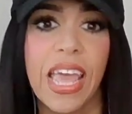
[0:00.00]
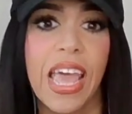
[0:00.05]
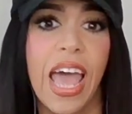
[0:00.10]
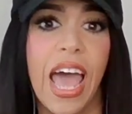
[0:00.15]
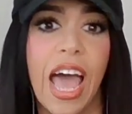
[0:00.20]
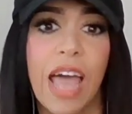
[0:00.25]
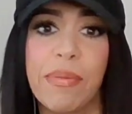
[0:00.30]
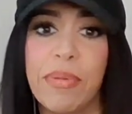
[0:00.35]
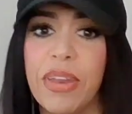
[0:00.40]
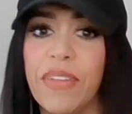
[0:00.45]

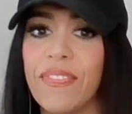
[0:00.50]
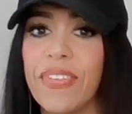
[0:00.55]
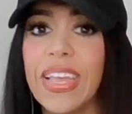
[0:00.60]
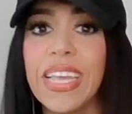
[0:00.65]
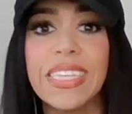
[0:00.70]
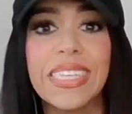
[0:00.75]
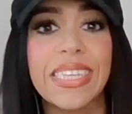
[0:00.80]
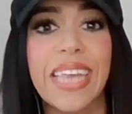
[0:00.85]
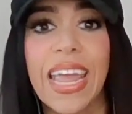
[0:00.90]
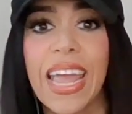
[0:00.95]
I mean, if he
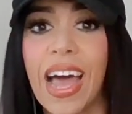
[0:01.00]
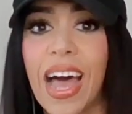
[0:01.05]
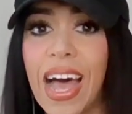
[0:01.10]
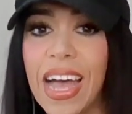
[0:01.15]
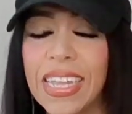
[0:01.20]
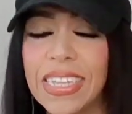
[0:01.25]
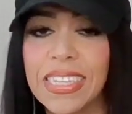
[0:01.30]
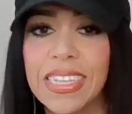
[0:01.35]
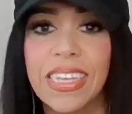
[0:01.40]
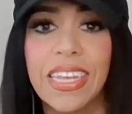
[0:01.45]
stay
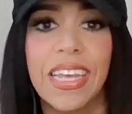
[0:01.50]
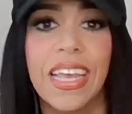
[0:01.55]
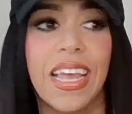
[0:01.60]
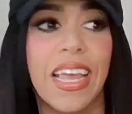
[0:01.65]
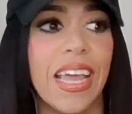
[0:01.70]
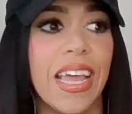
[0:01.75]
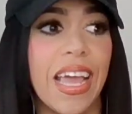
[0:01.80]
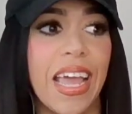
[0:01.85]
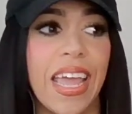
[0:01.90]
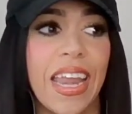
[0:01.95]
hot,
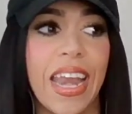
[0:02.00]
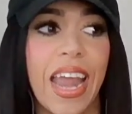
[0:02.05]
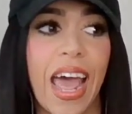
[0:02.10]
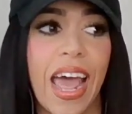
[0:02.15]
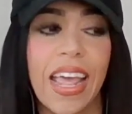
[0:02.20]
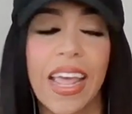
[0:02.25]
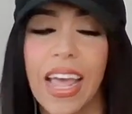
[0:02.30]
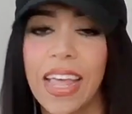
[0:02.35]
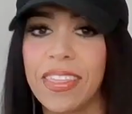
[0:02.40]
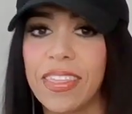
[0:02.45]
and
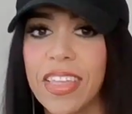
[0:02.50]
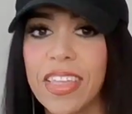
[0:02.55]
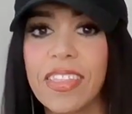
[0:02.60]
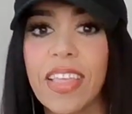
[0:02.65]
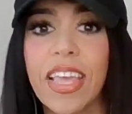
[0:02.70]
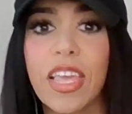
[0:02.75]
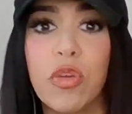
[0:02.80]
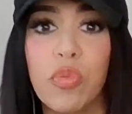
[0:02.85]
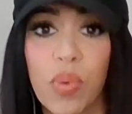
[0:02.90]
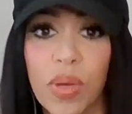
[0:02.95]
I think that
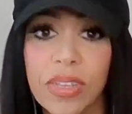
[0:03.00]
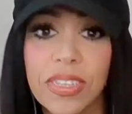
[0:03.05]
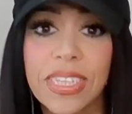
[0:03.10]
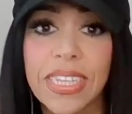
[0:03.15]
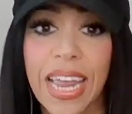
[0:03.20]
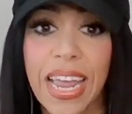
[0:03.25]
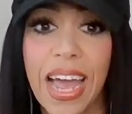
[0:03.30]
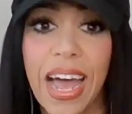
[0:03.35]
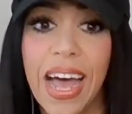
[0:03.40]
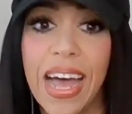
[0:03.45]
he will
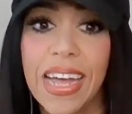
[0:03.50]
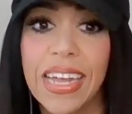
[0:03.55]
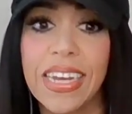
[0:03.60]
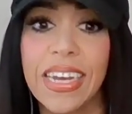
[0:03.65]
stay hot,